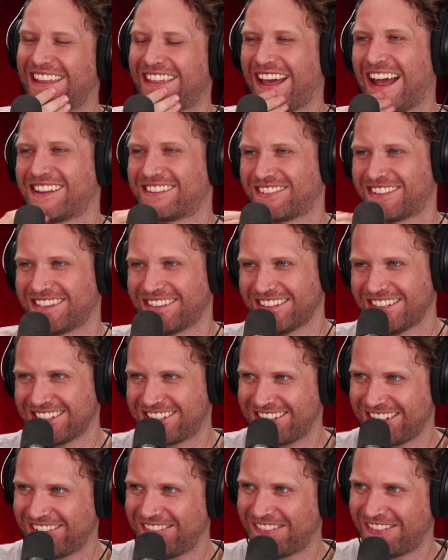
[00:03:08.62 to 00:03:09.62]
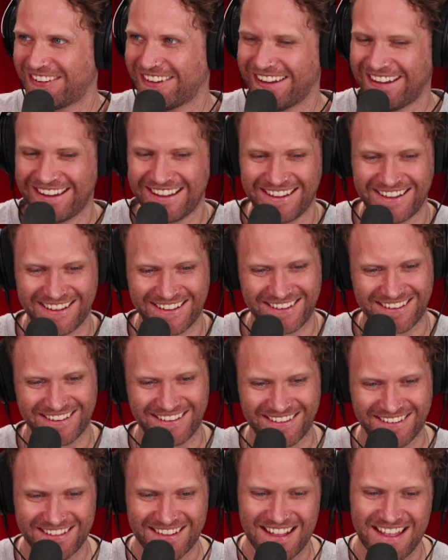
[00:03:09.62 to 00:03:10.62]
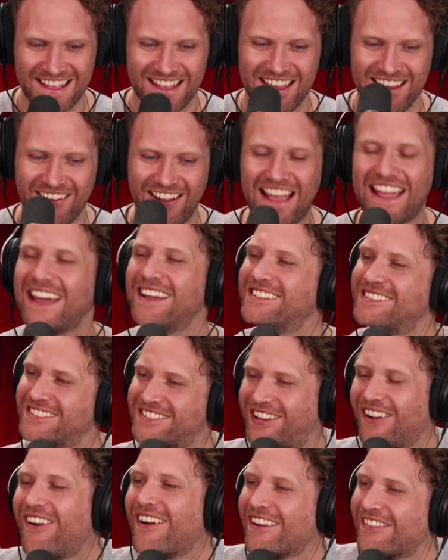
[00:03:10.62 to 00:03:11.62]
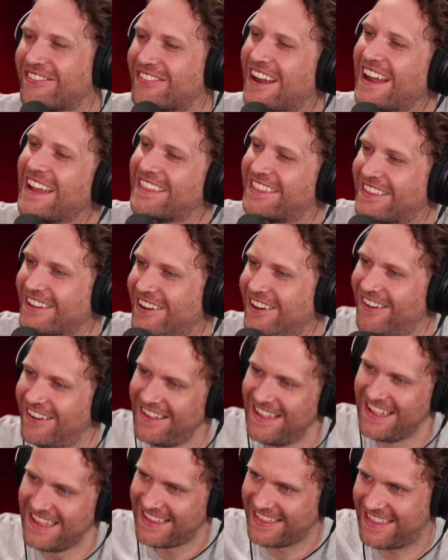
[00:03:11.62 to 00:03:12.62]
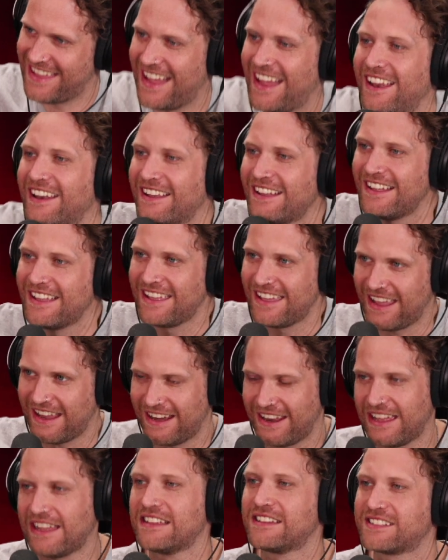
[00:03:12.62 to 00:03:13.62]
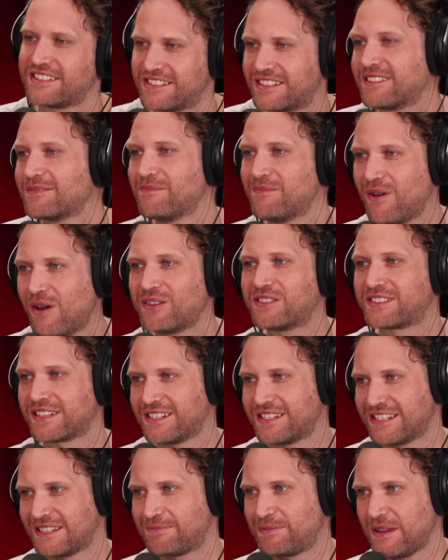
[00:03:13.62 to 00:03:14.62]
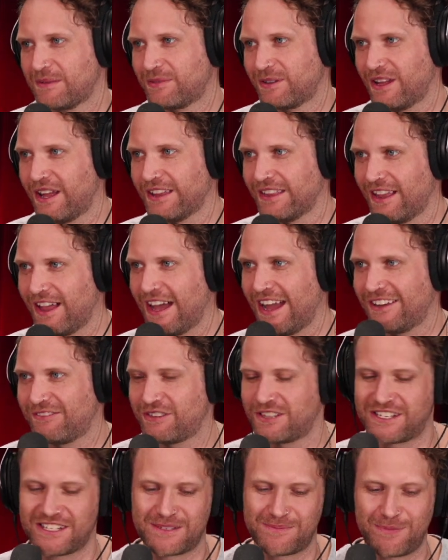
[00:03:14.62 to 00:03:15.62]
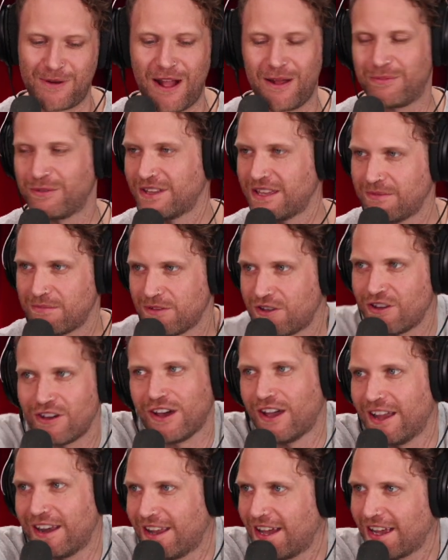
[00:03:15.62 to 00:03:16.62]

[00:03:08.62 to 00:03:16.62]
that's what they're listening for. Yeah. I guess you're sort of right though that it is mostly just people online, which is probably good.